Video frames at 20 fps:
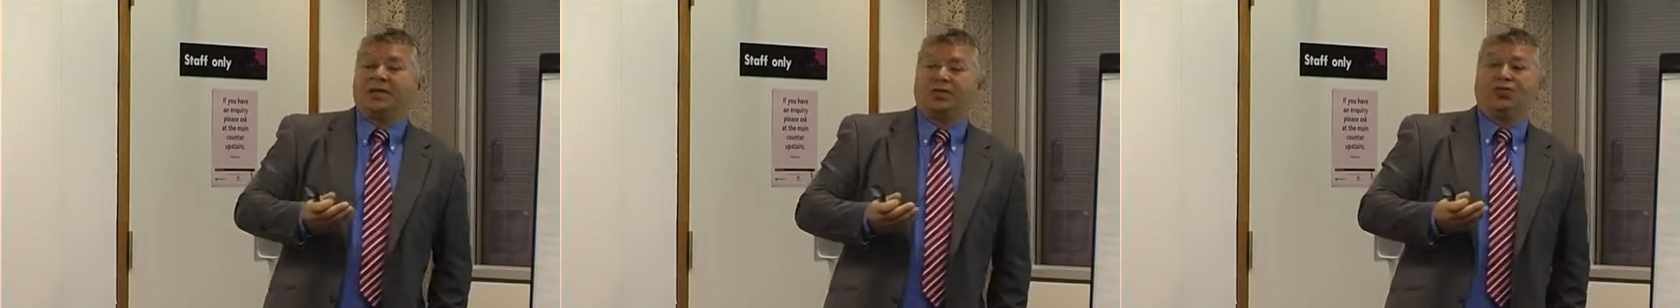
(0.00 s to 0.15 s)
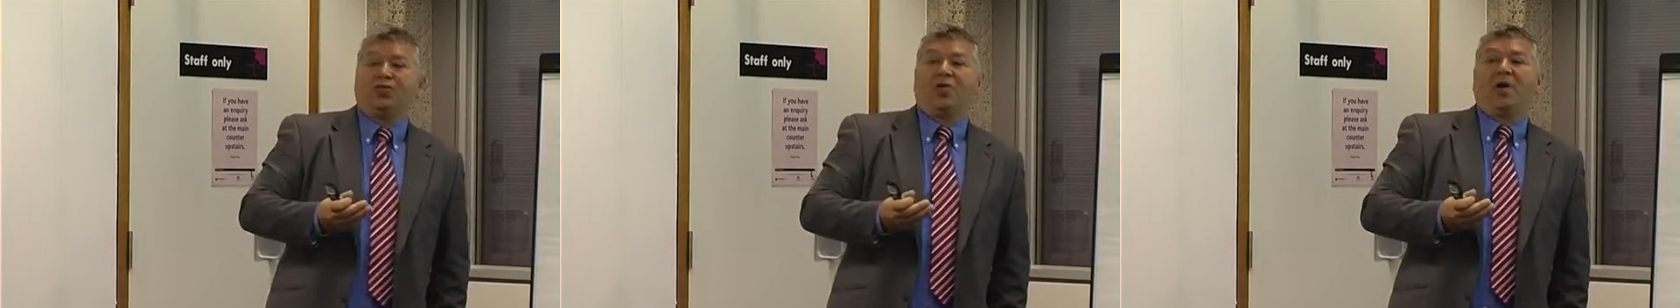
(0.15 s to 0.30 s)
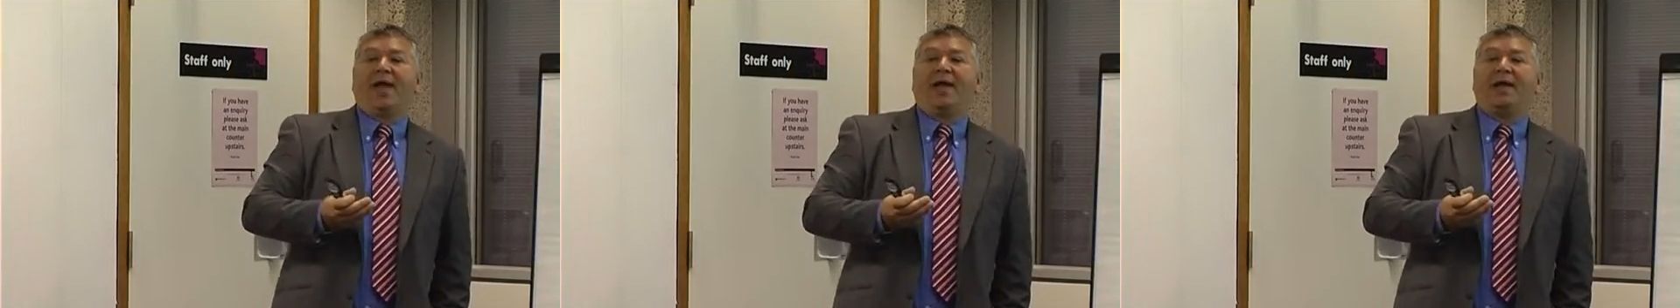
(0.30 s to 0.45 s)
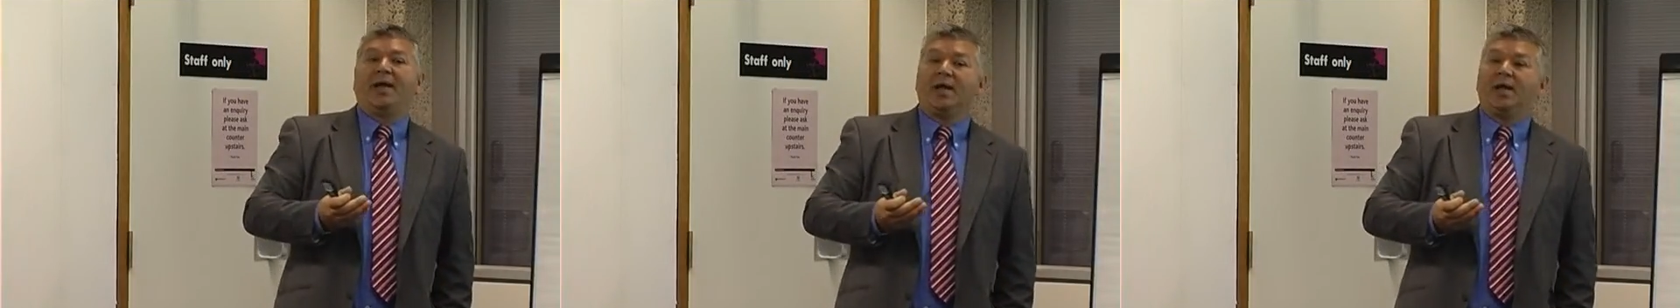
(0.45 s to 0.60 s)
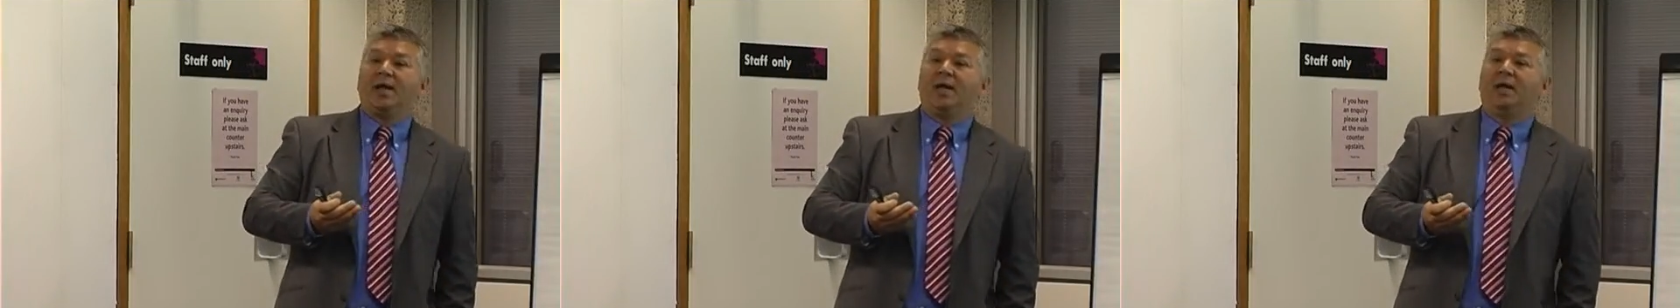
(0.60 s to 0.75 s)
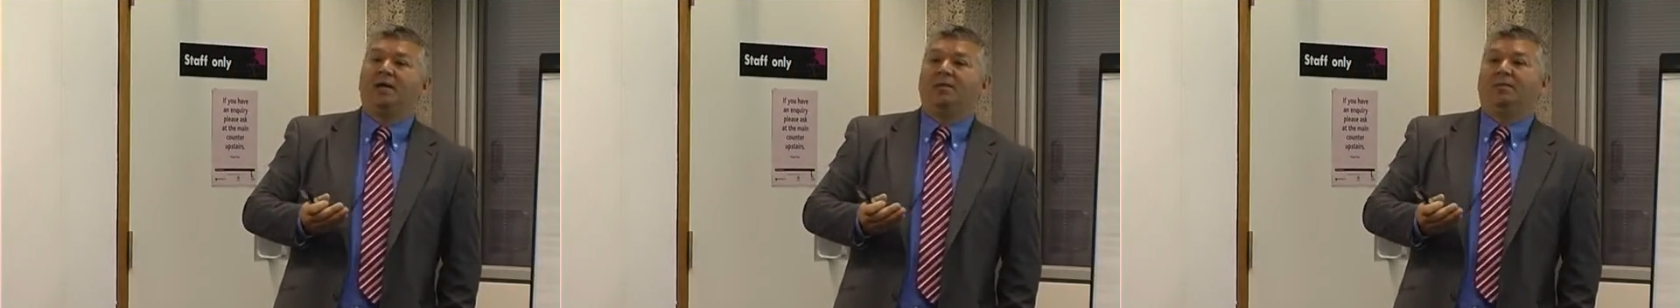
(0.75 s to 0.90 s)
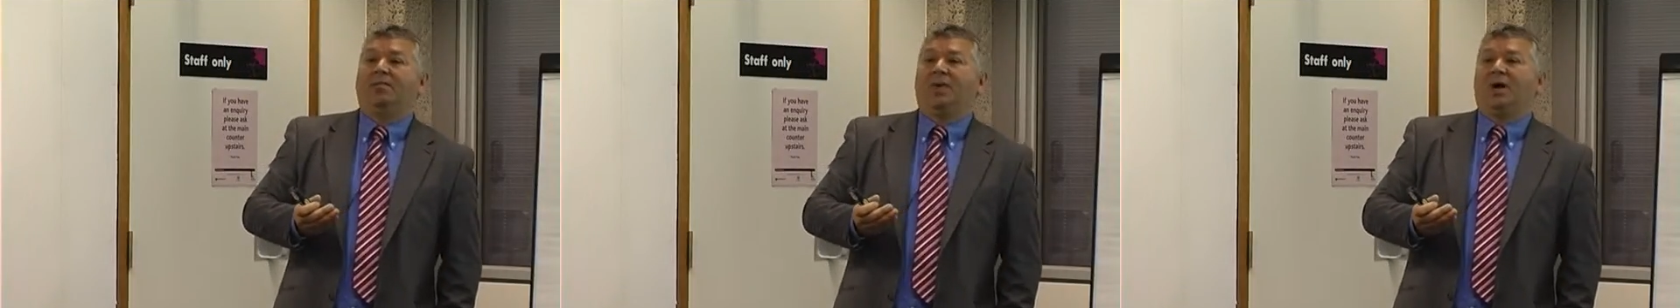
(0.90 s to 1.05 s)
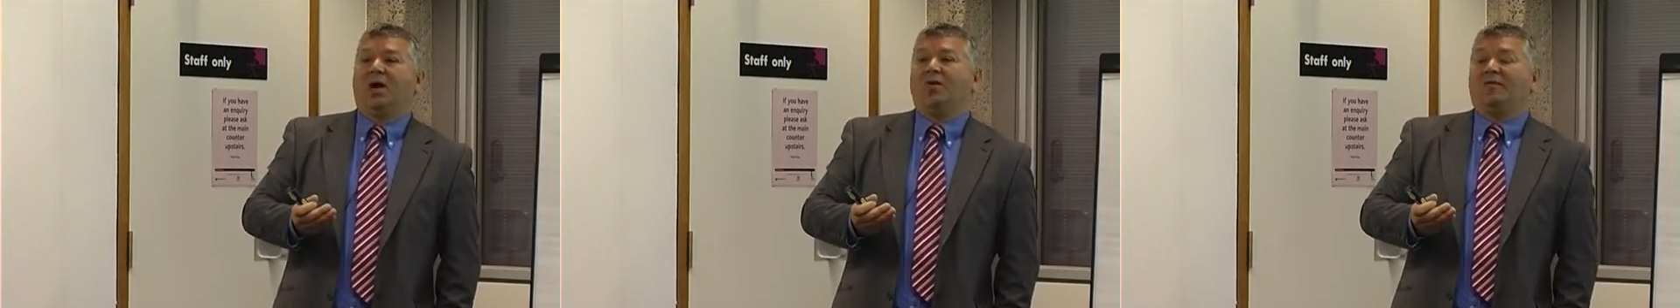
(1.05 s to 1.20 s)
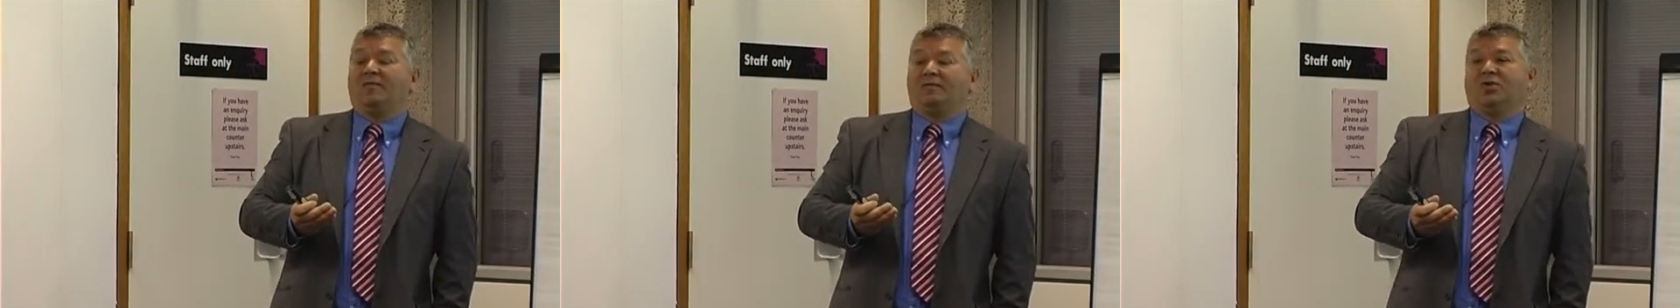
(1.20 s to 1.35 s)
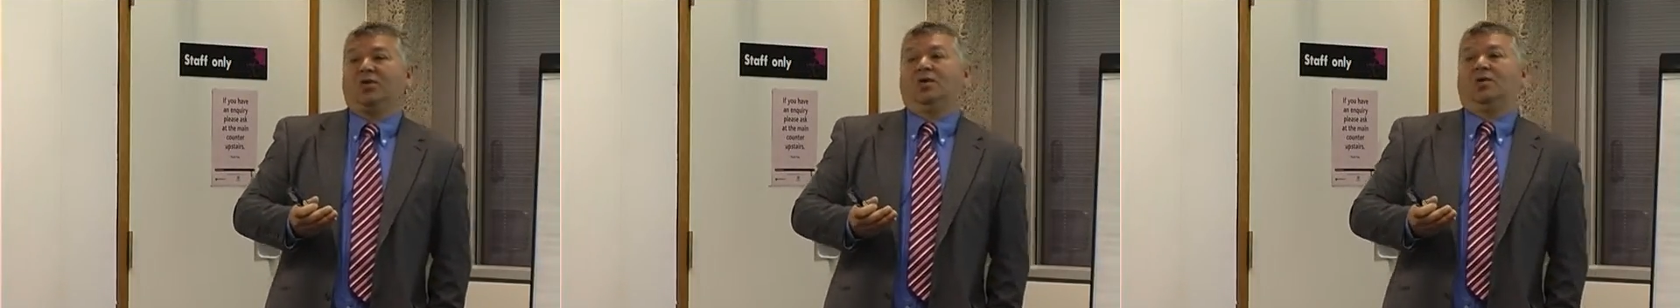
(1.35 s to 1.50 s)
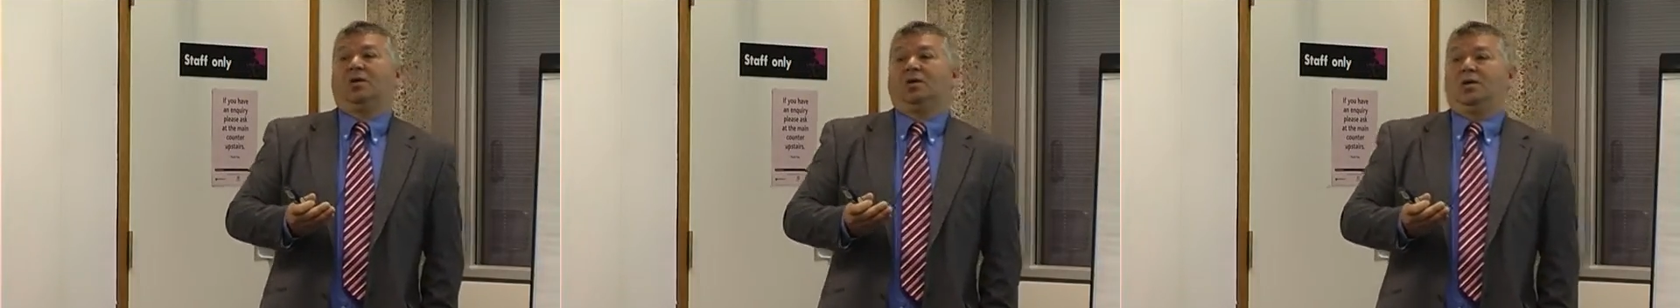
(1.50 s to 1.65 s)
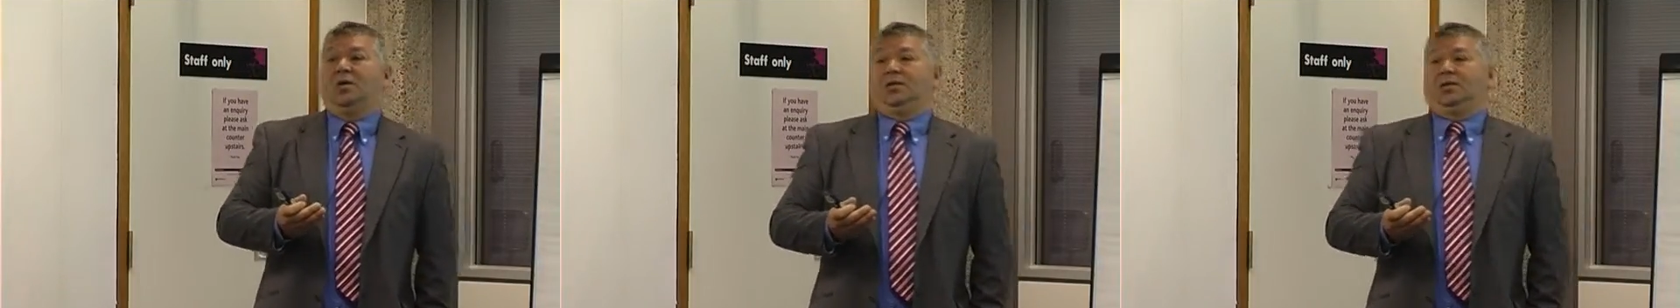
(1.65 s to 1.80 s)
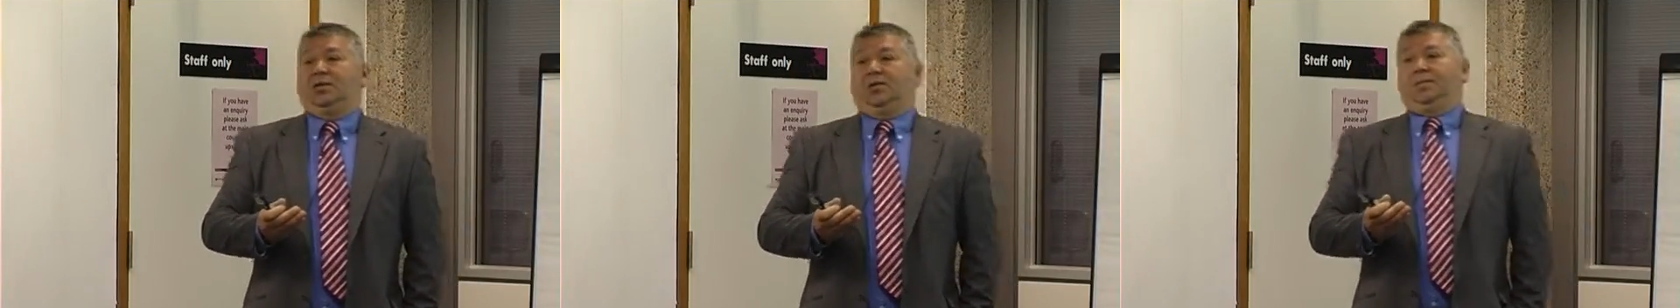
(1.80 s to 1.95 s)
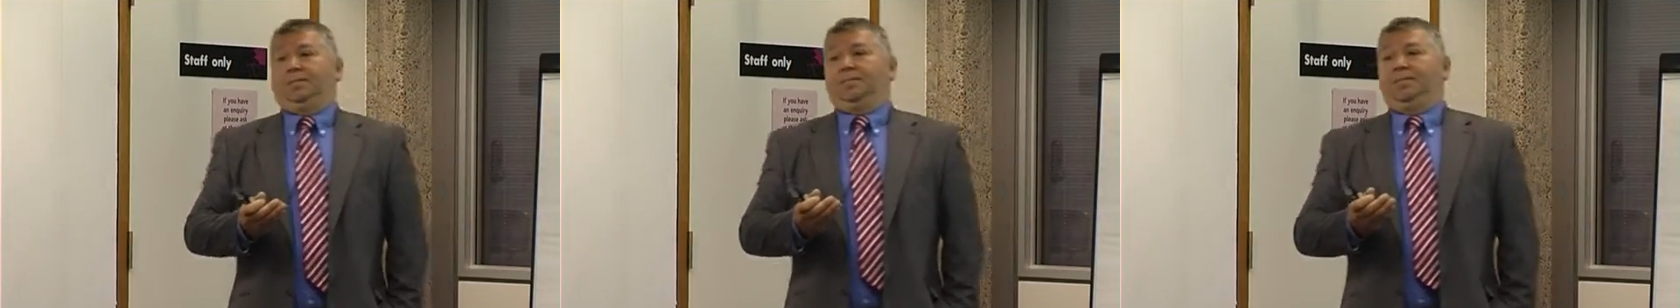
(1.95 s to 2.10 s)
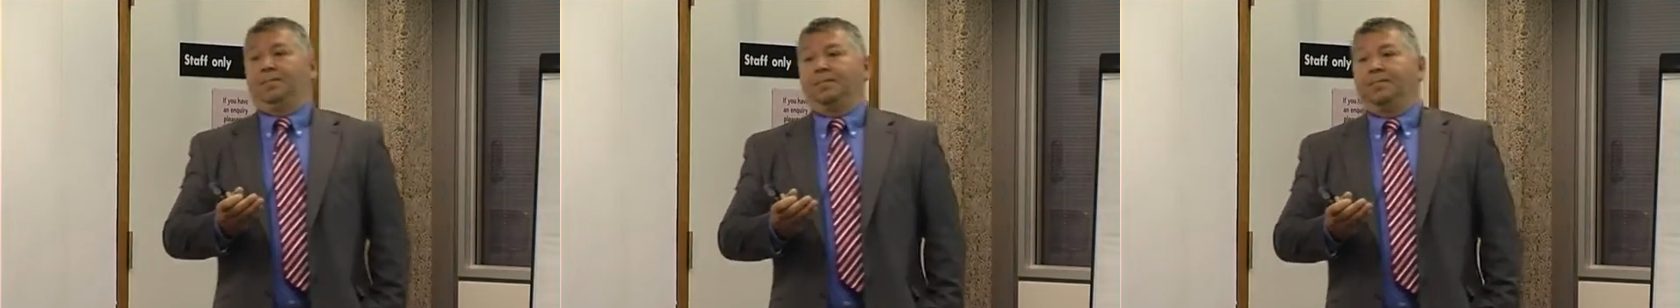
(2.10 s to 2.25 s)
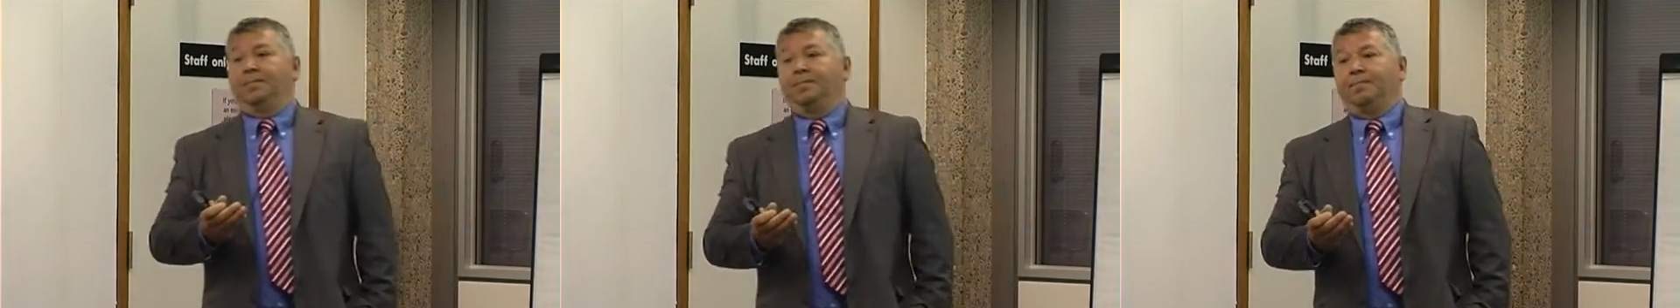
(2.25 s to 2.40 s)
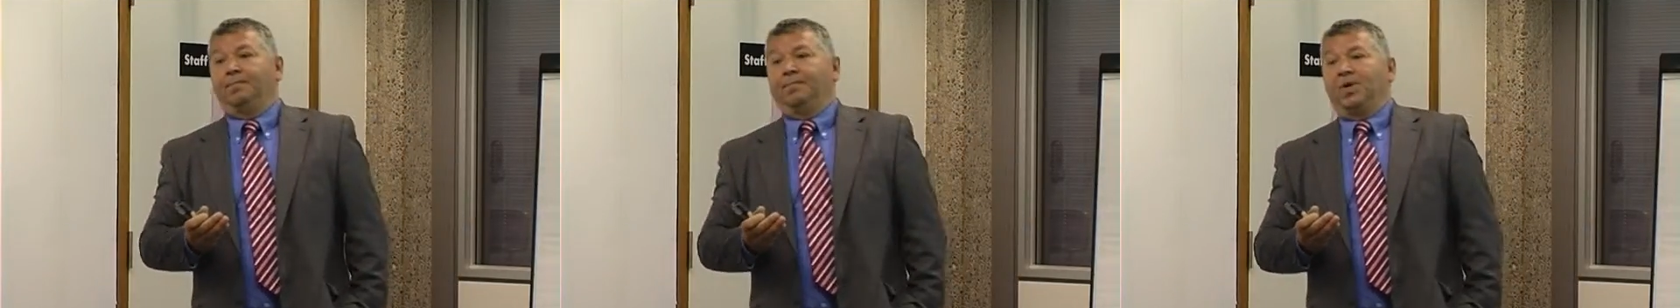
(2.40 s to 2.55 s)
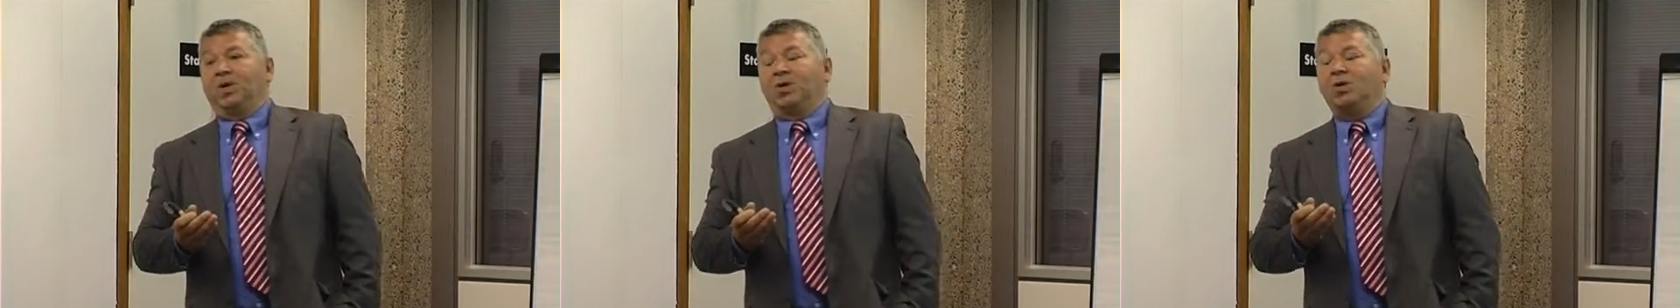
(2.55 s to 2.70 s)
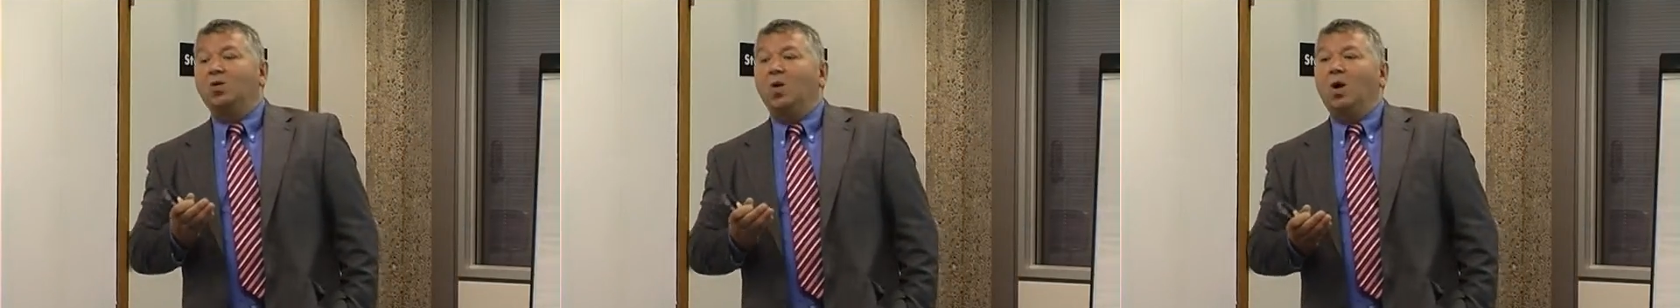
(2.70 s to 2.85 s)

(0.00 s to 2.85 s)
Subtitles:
triangular bar of chocolate, who